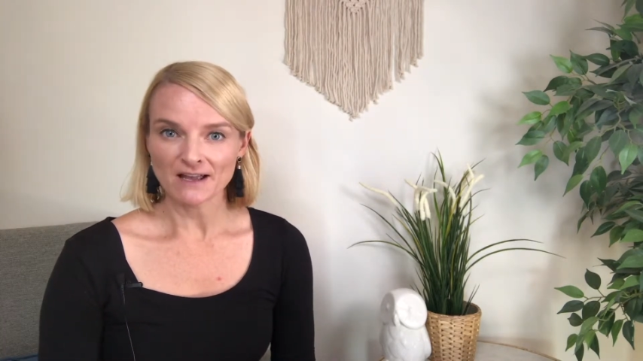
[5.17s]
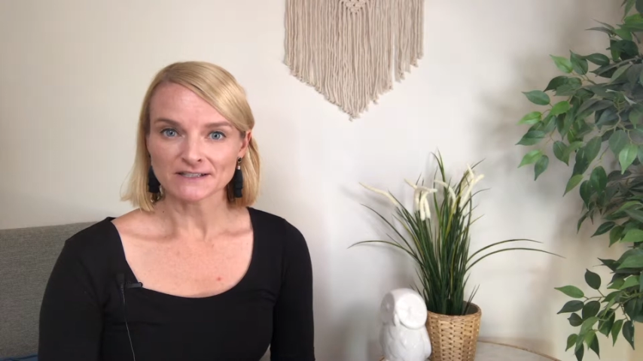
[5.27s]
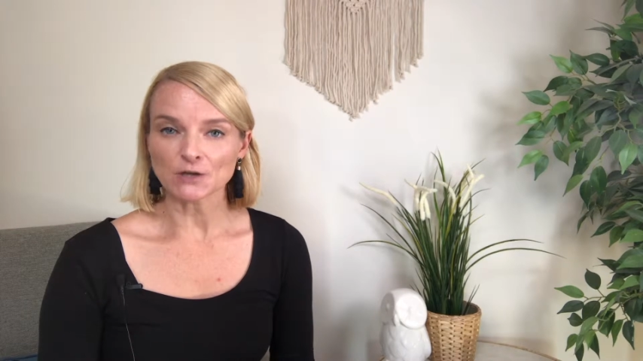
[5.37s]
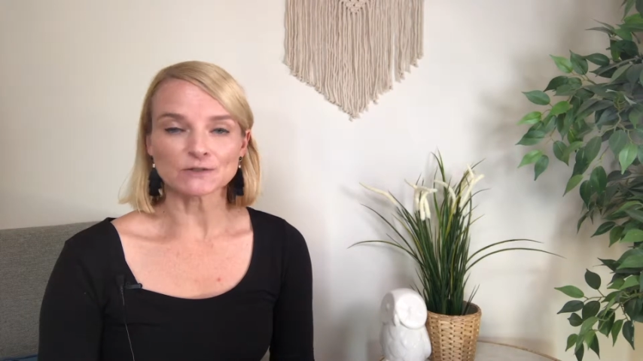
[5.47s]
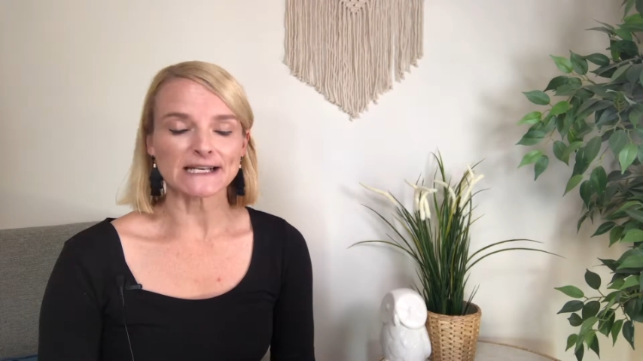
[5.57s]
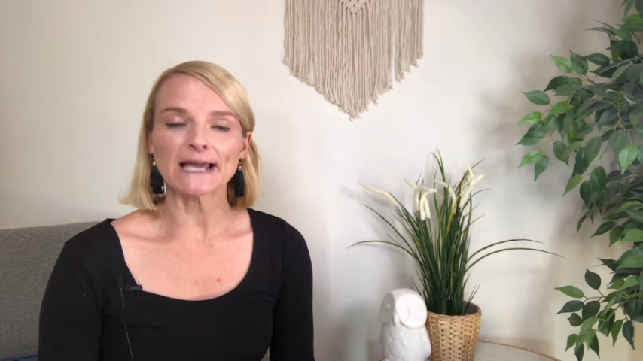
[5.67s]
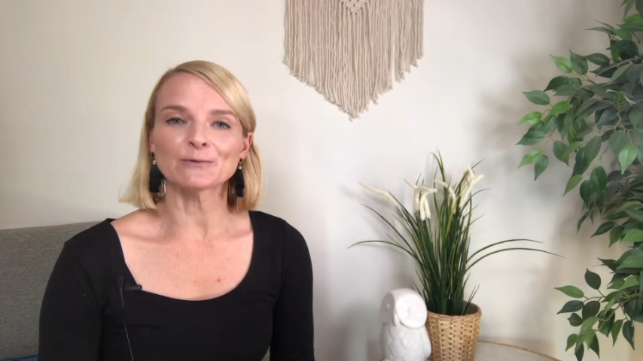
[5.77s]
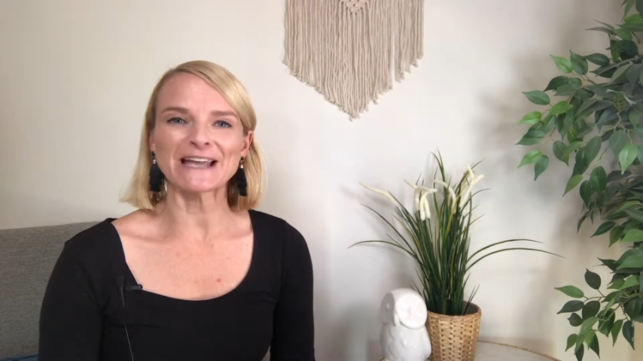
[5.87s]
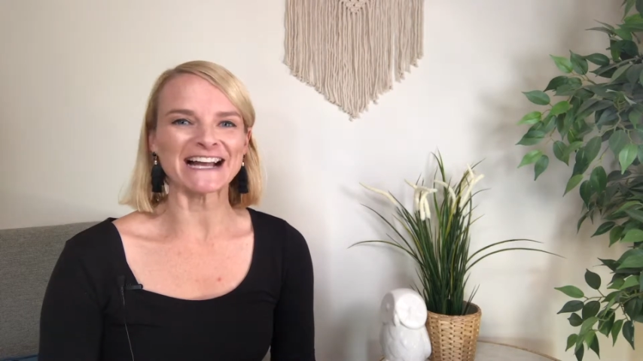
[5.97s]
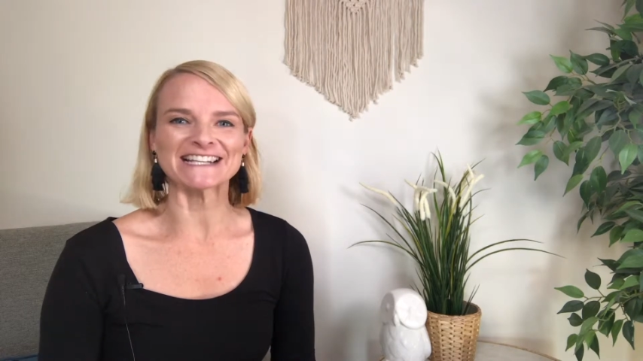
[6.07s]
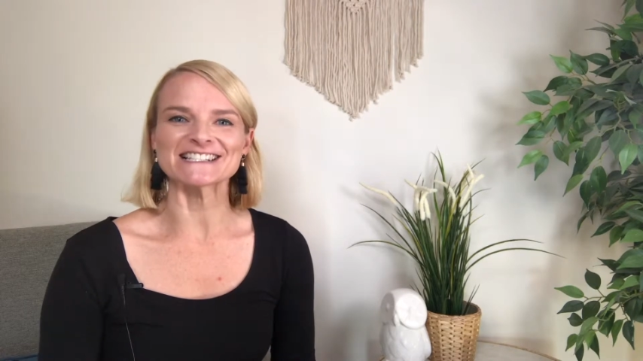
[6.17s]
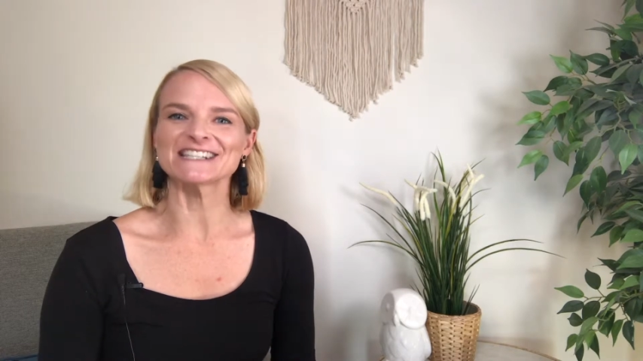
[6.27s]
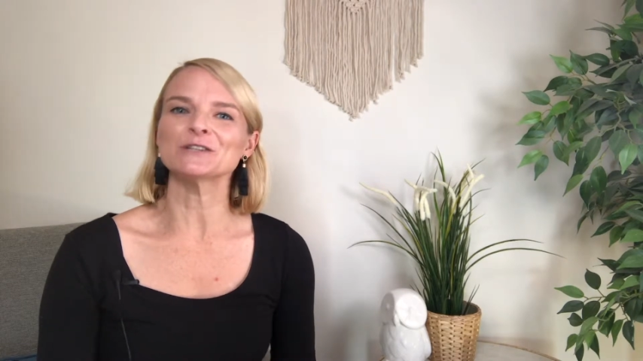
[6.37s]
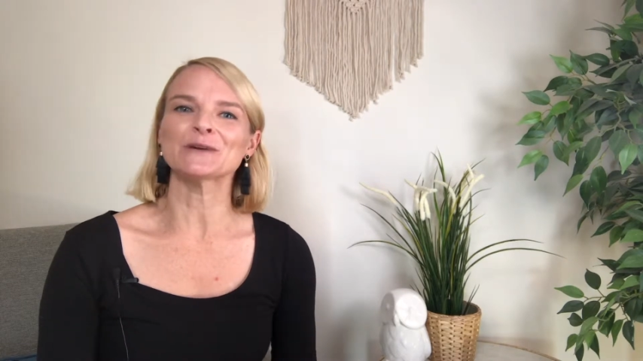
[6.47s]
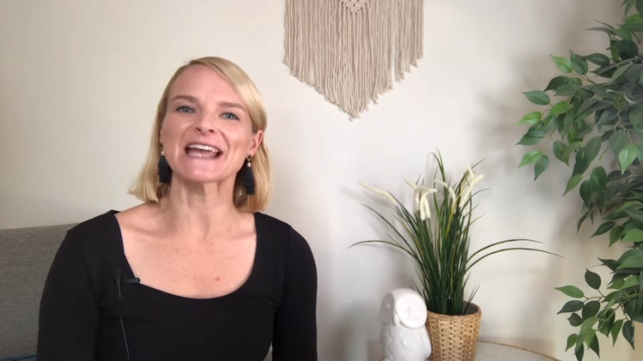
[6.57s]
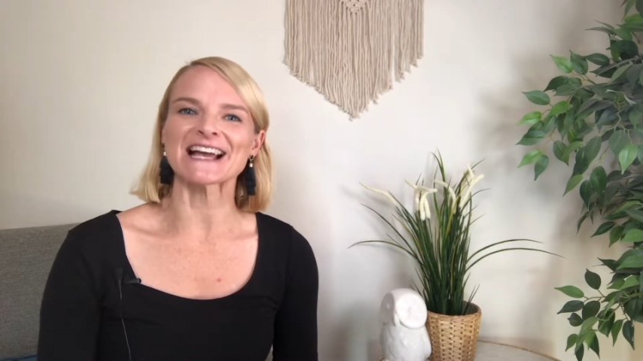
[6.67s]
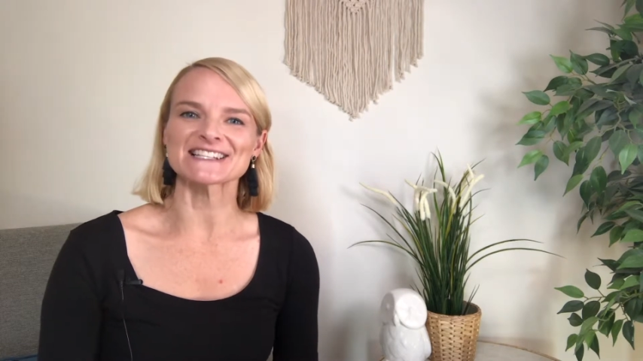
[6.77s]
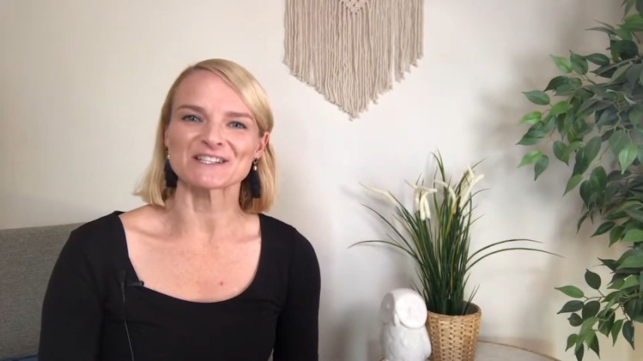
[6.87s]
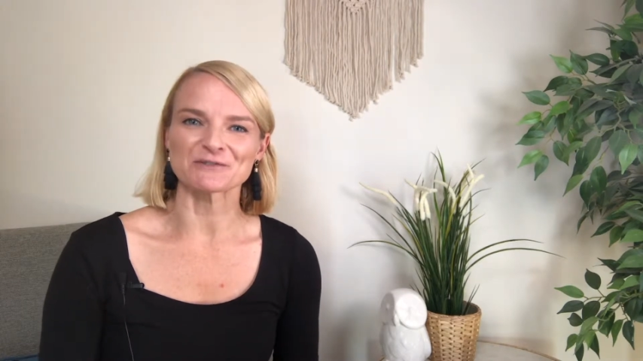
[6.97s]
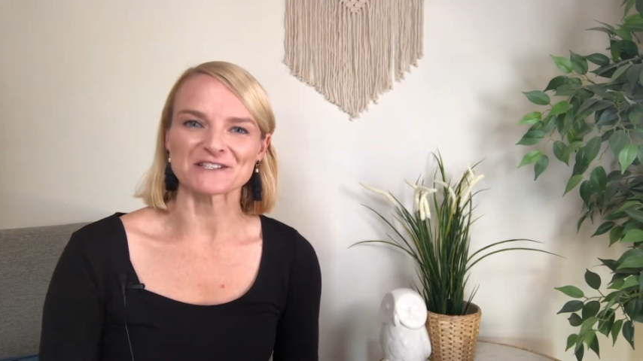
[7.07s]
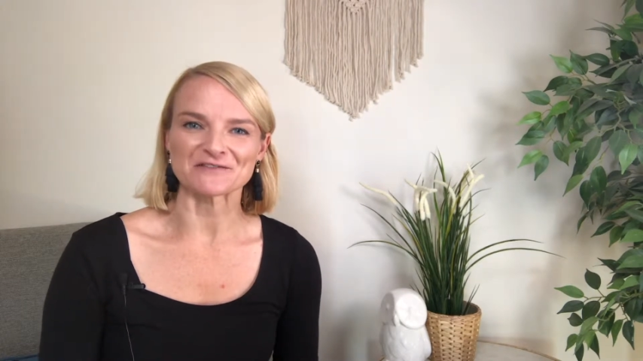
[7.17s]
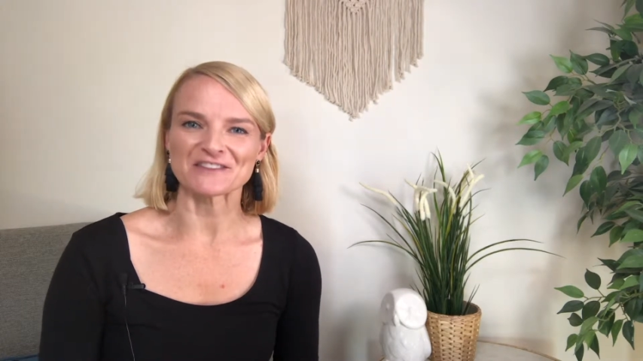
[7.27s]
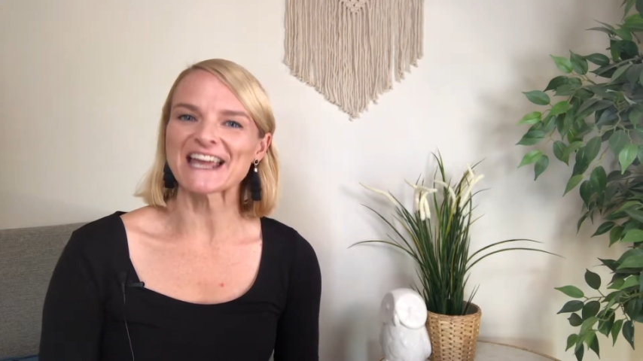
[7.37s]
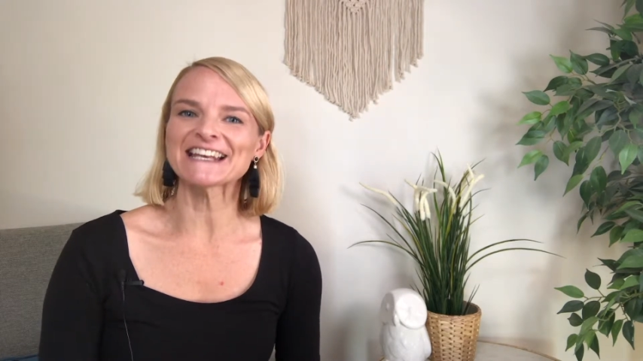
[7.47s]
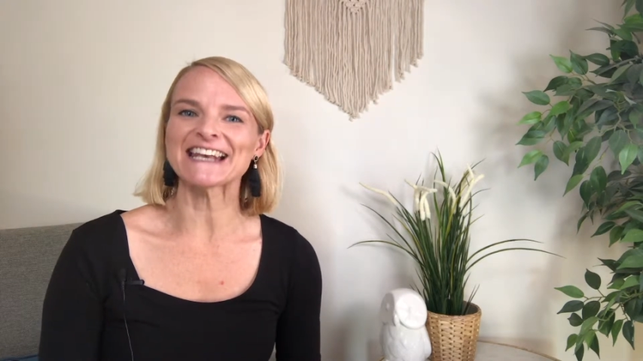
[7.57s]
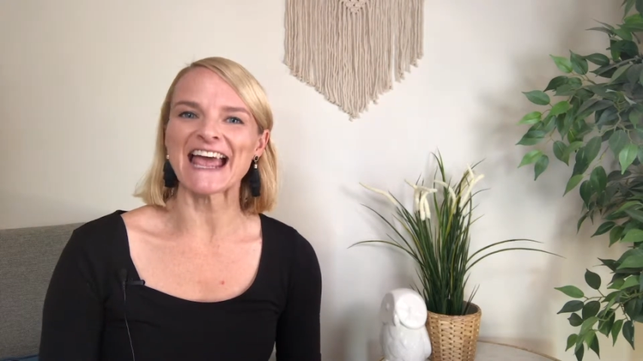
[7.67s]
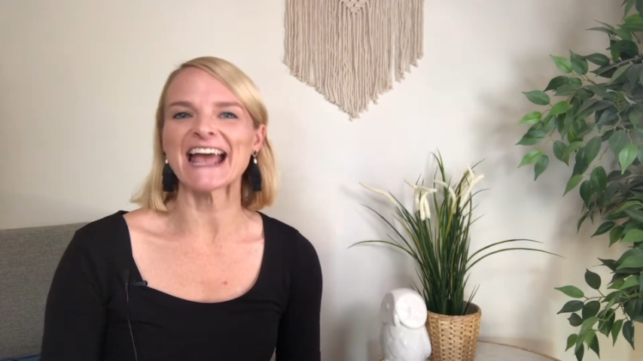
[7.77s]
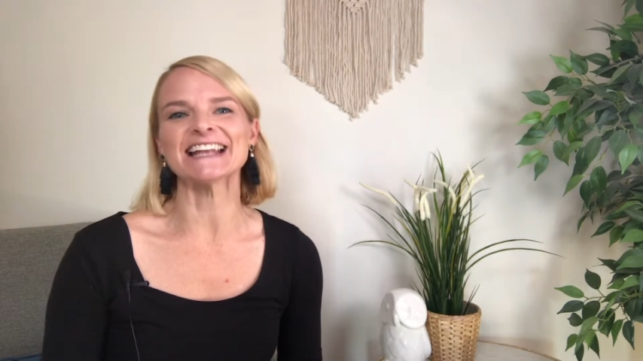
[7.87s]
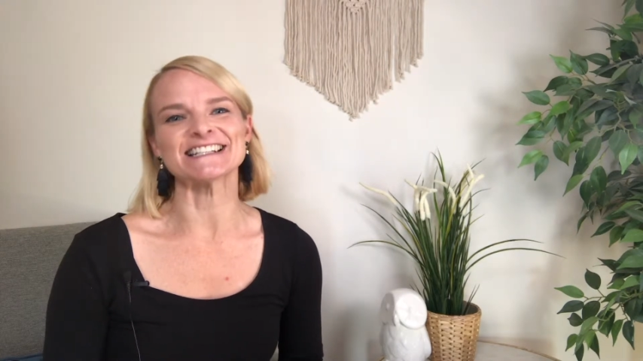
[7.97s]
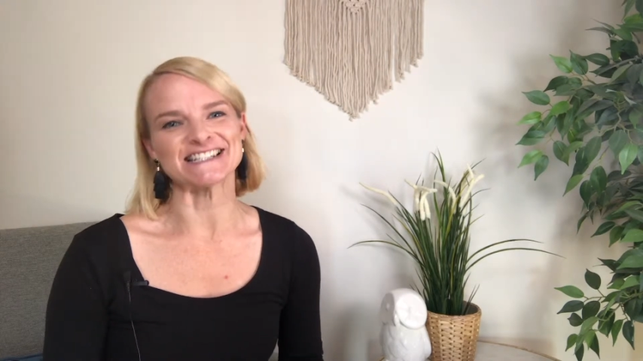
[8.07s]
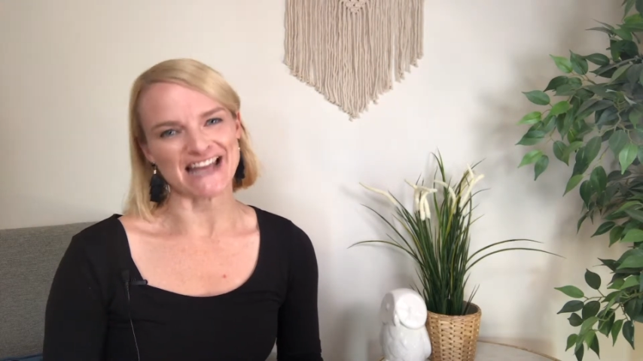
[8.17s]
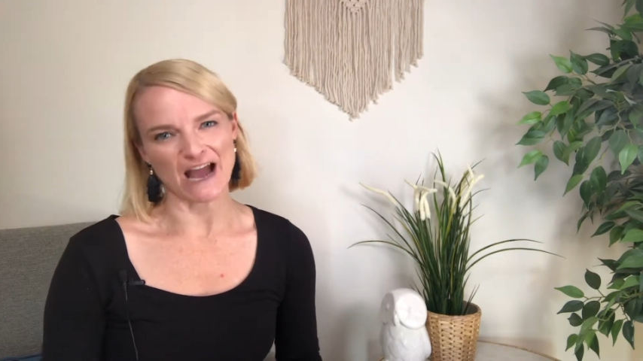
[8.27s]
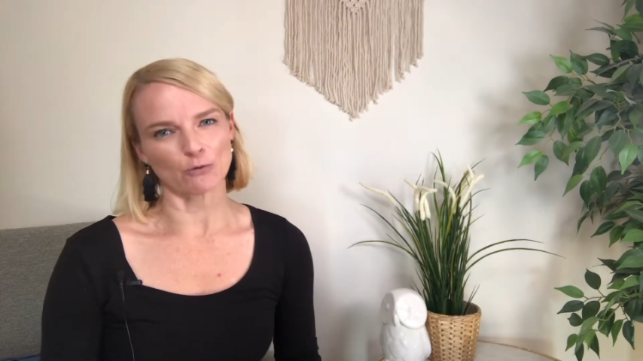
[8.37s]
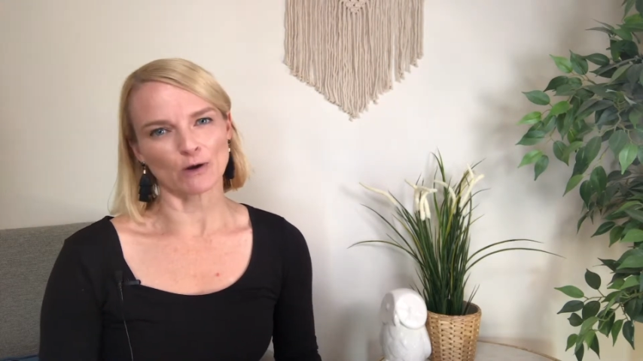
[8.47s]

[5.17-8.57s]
So today we are continuing our series of Then and Now,